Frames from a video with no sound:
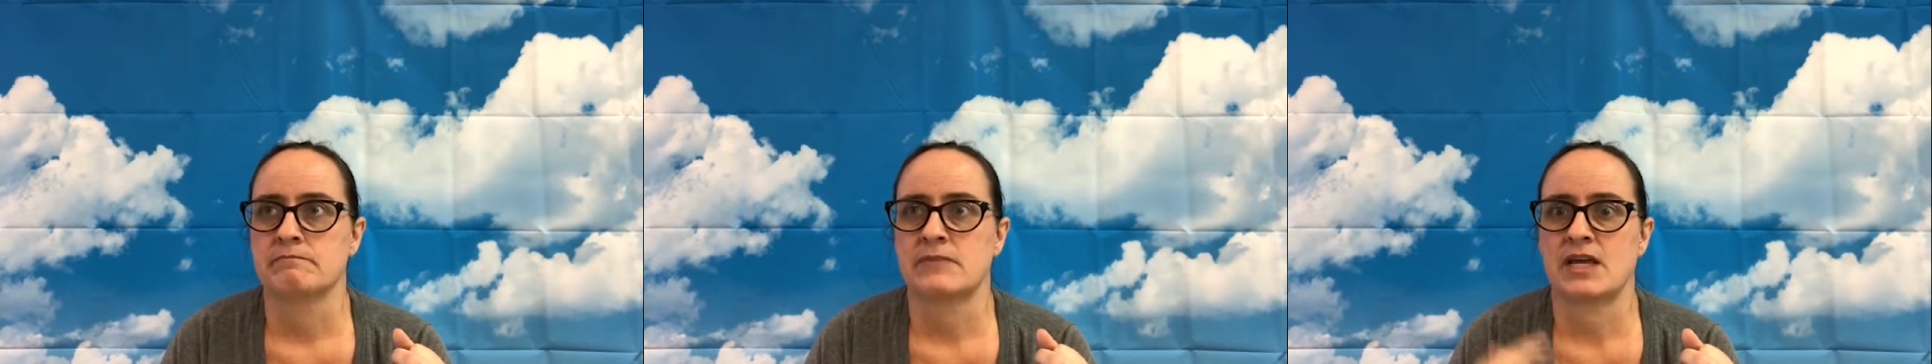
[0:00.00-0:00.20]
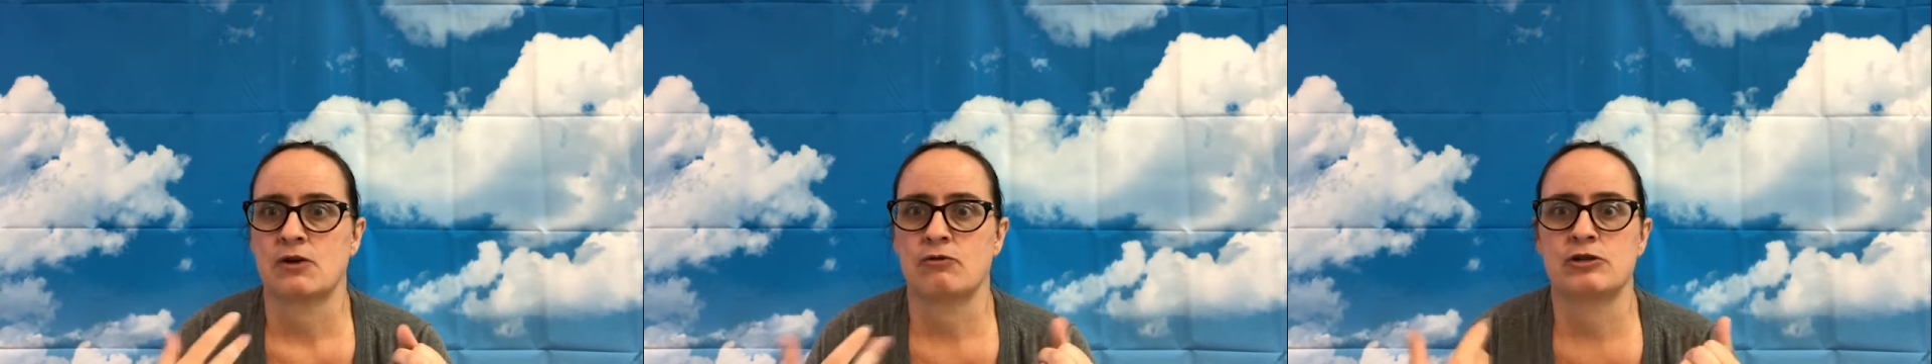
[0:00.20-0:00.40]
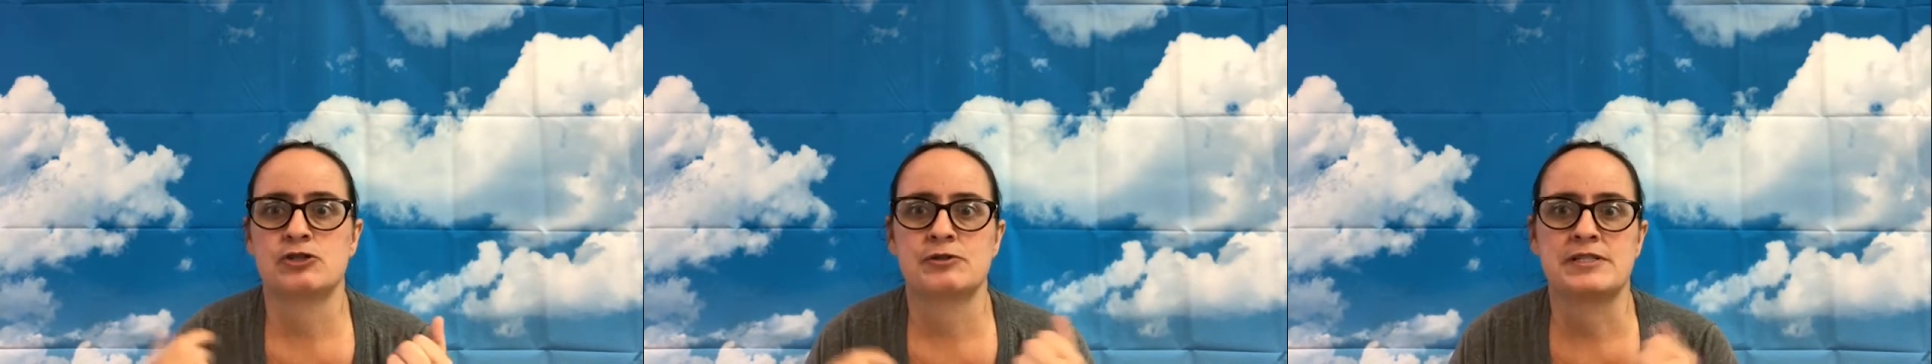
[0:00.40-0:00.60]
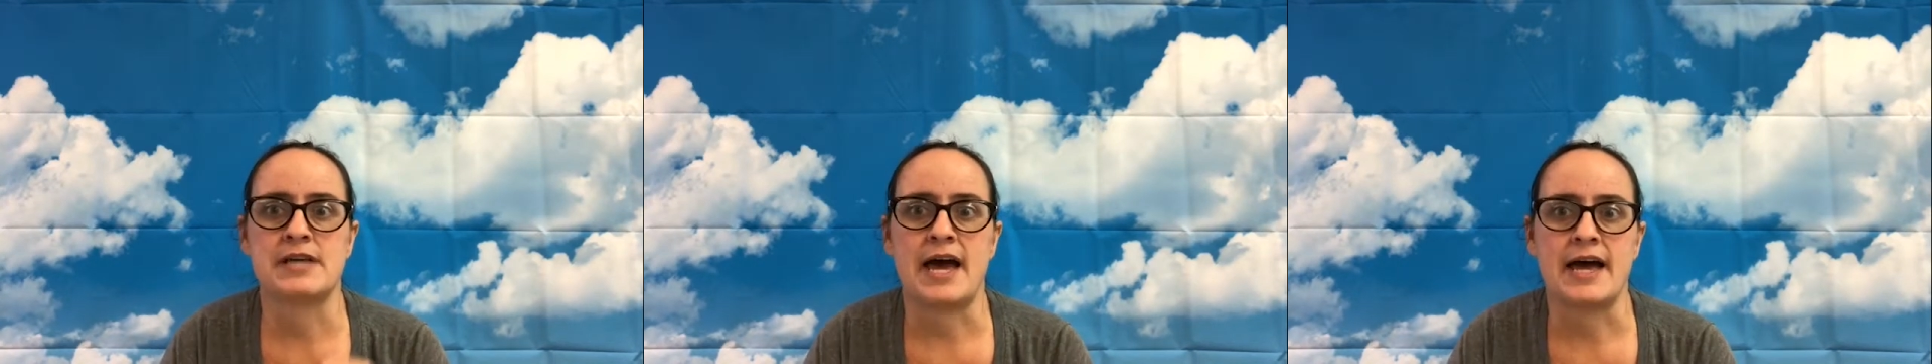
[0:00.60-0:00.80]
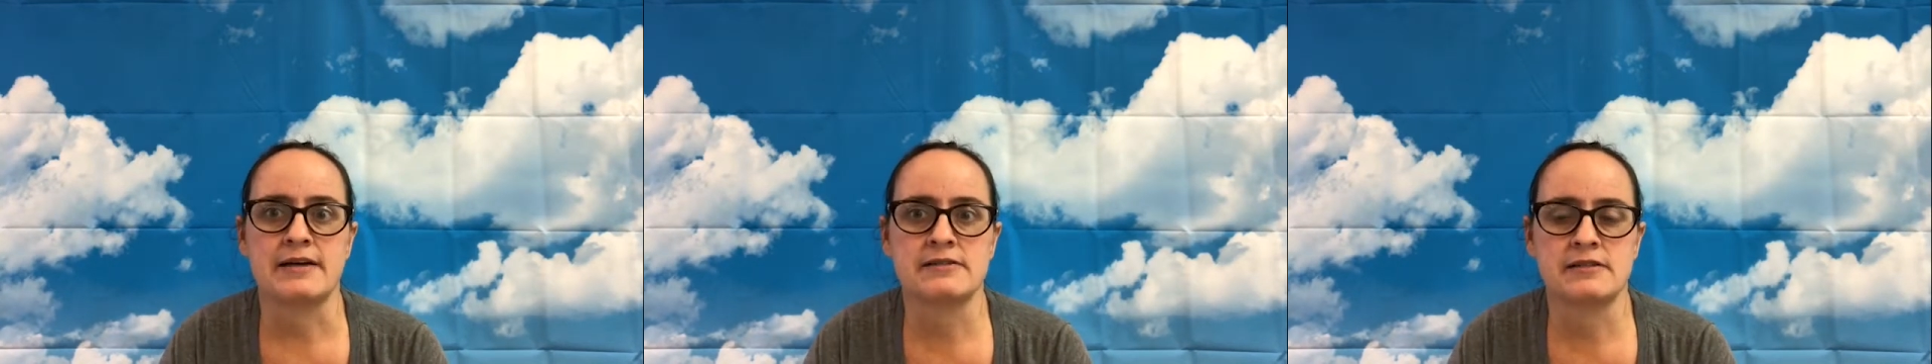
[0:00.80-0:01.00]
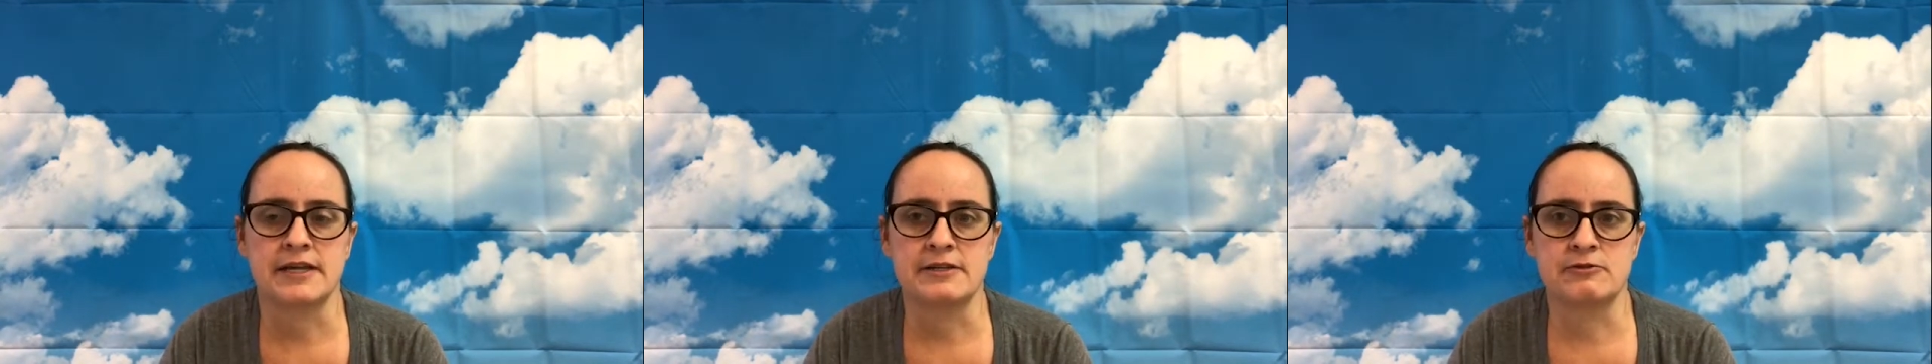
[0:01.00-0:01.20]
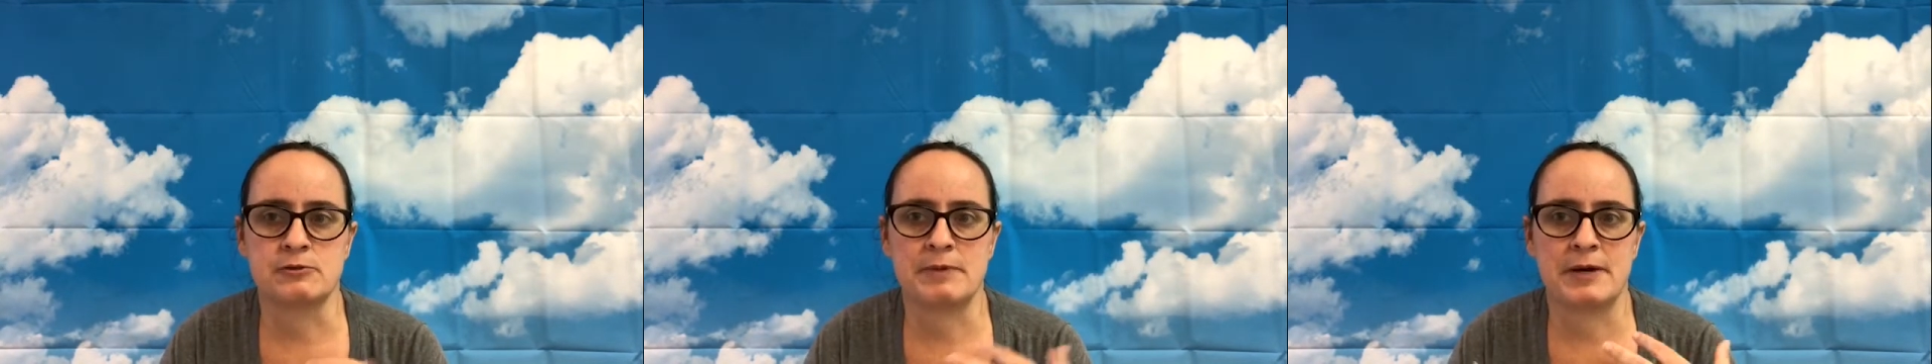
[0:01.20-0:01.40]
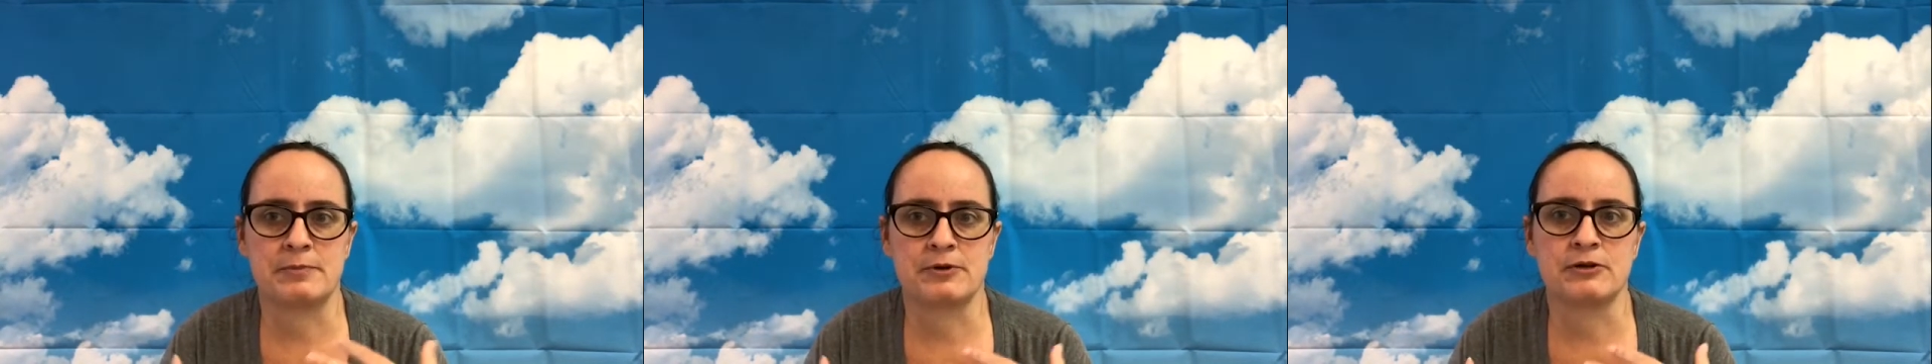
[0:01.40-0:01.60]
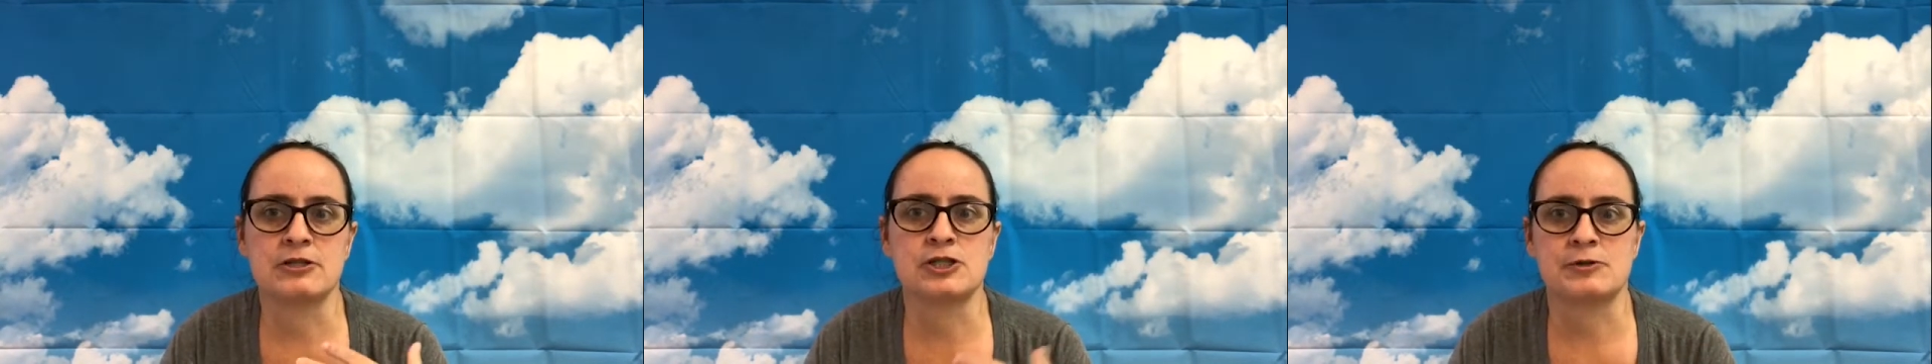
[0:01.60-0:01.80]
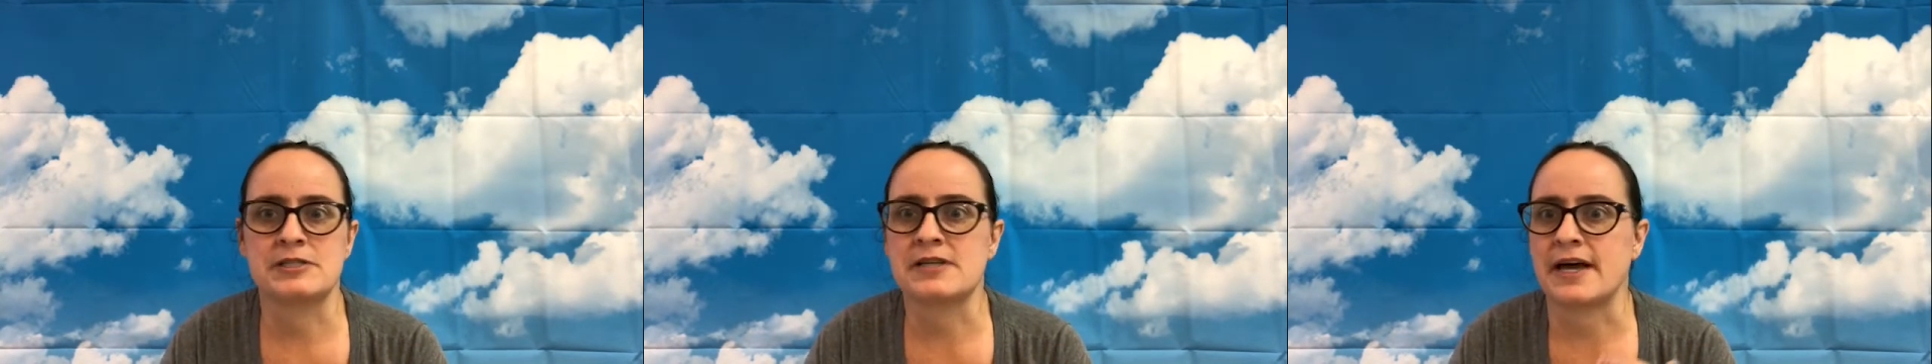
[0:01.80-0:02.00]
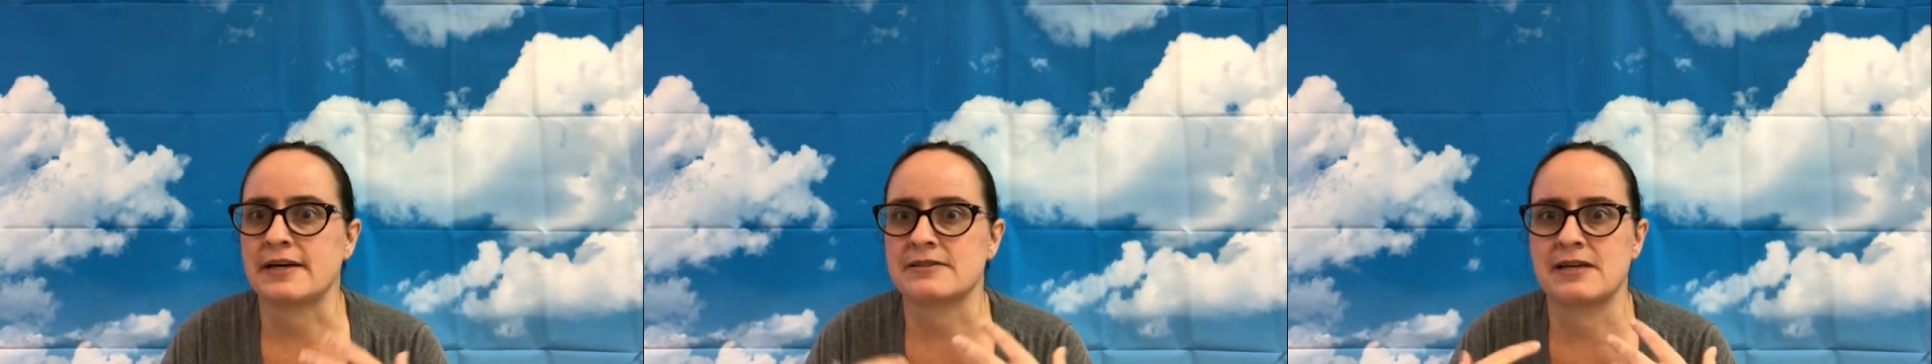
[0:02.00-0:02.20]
grocery sacks, like those paper grocery sacks.